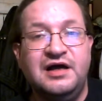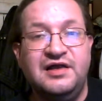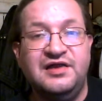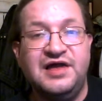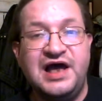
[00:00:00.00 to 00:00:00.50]

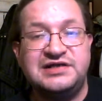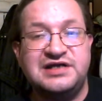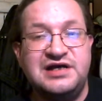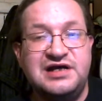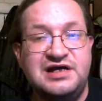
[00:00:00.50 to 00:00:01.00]
that,
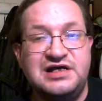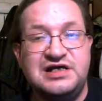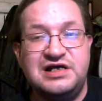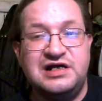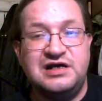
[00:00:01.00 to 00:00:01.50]

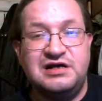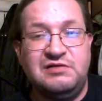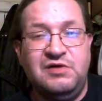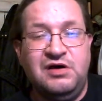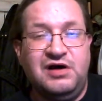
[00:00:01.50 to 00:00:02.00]

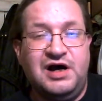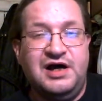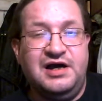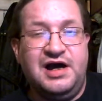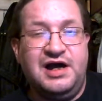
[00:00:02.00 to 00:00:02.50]
well,
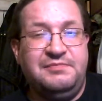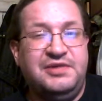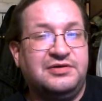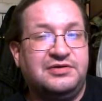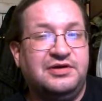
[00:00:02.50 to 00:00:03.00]
I
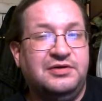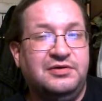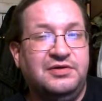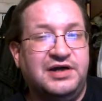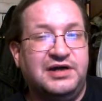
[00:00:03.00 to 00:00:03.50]
better
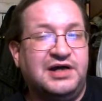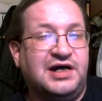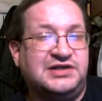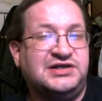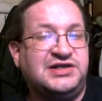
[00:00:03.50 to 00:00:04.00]
go and
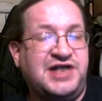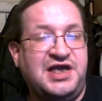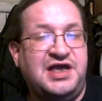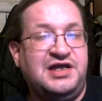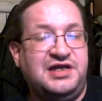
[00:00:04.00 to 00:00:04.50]
not
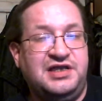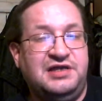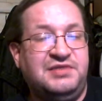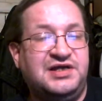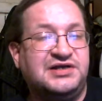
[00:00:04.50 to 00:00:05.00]
say
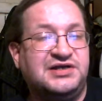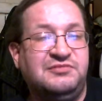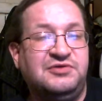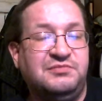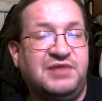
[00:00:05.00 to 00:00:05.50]
anything because
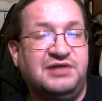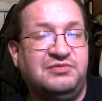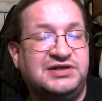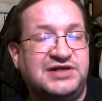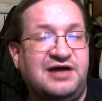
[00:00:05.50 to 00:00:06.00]
someone might
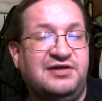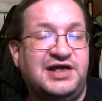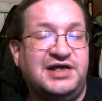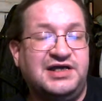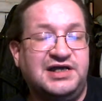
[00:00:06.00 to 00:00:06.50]

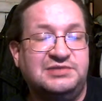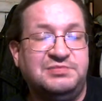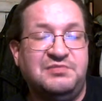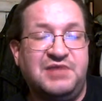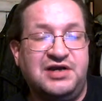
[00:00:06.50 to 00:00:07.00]
retaliate against
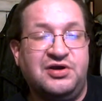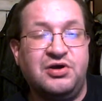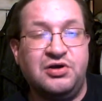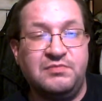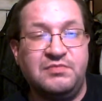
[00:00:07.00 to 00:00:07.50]
me, might hurt